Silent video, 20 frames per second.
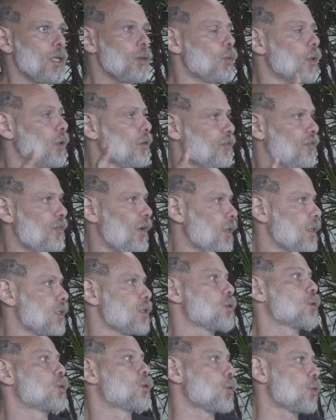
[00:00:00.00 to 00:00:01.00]
will find
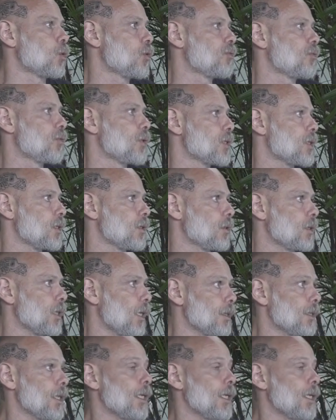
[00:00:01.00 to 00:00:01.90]
its groove within that.